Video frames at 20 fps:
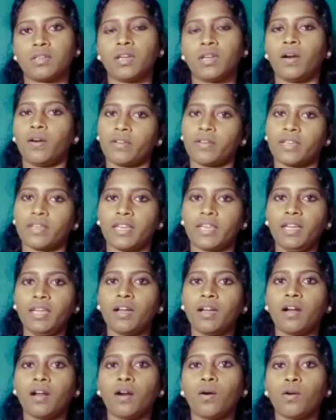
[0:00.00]
Okay,
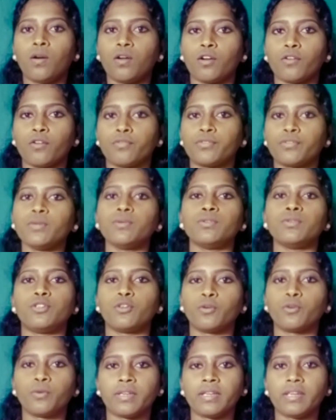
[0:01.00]
all of you do
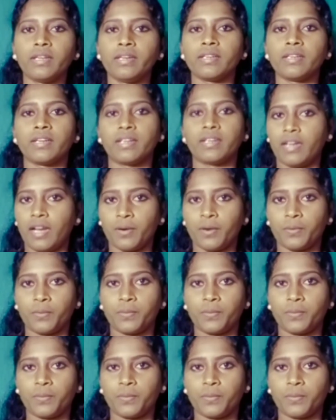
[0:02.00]
it now.